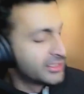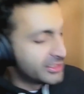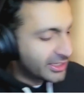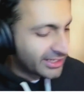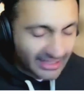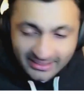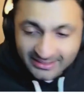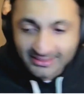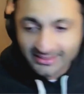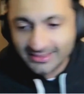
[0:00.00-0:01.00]
You know, I
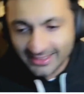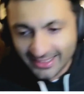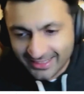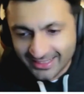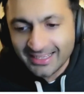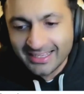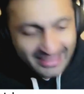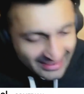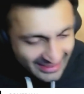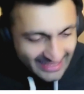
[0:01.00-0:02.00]
guarantee you,
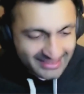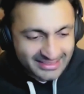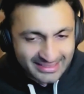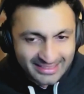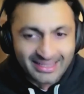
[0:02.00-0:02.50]
like, that's yeah.